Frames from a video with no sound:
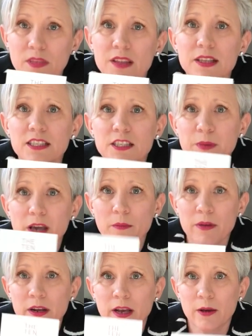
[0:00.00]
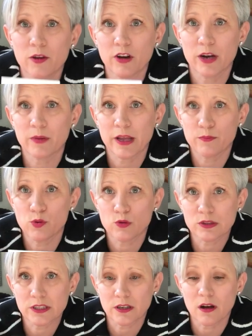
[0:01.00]
And this has become an incredibly
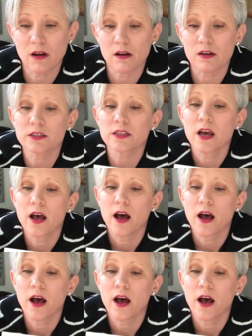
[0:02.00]
important card,